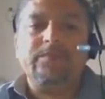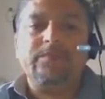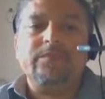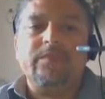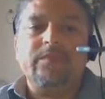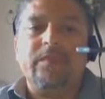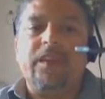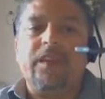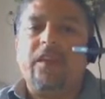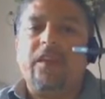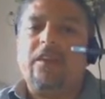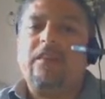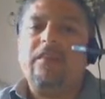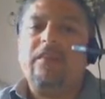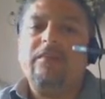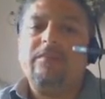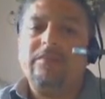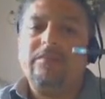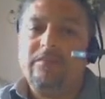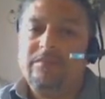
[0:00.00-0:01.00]
they are
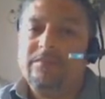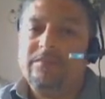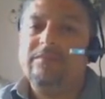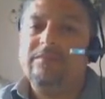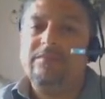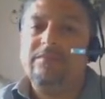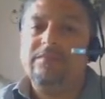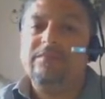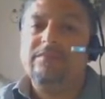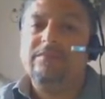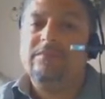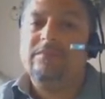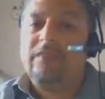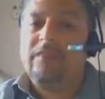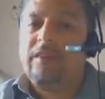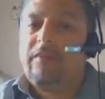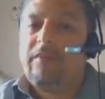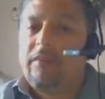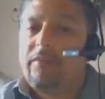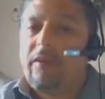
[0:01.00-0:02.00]

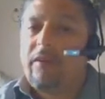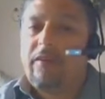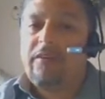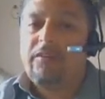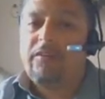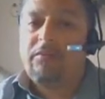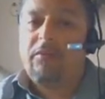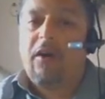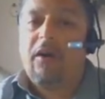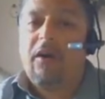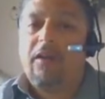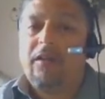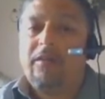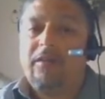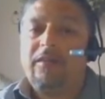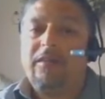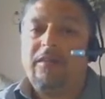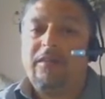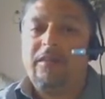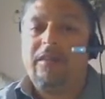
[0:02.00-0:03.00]
very, very small,
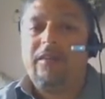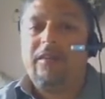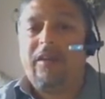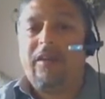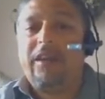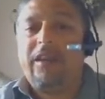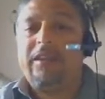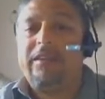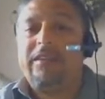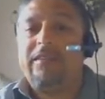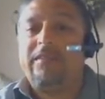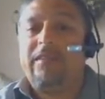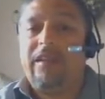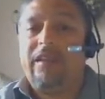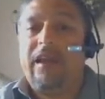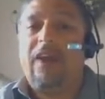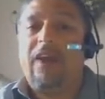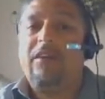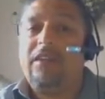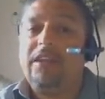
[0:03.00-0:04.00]
right?
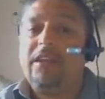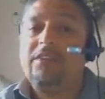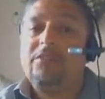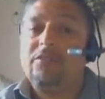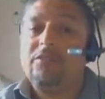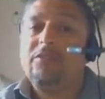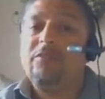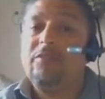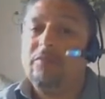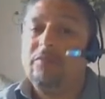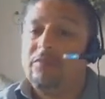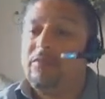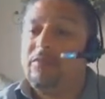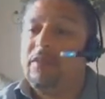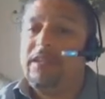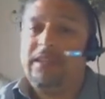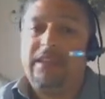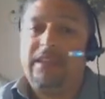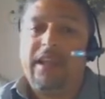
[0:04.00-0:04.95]
I'll let you read